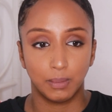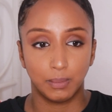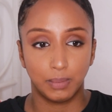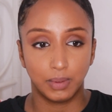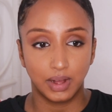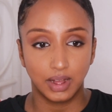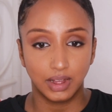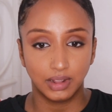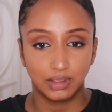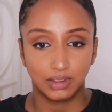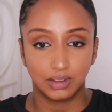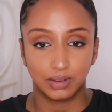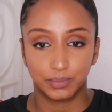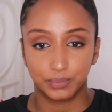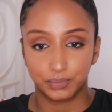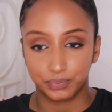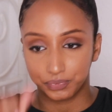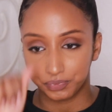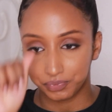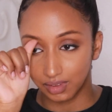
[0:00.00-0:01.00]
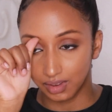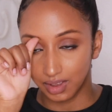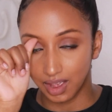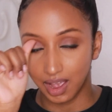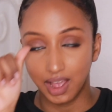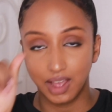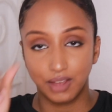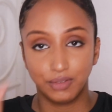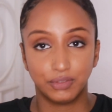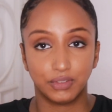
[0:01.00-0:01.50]
But
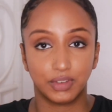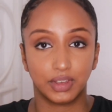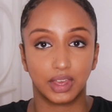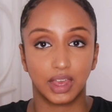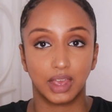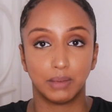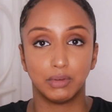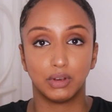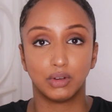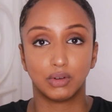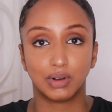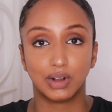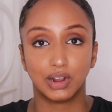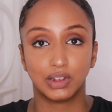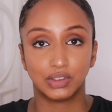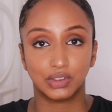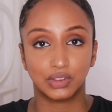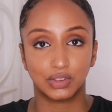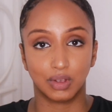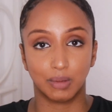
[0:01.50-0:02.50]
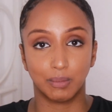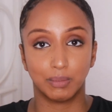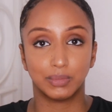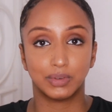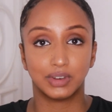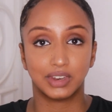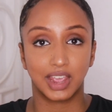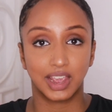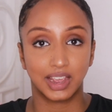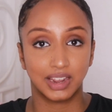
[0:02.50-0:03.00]
I have came across
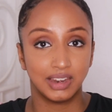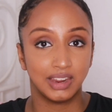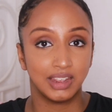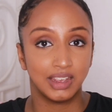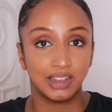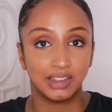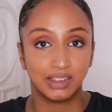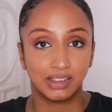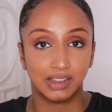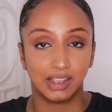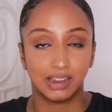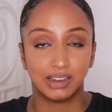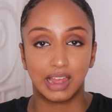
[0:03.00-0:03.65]
some techniques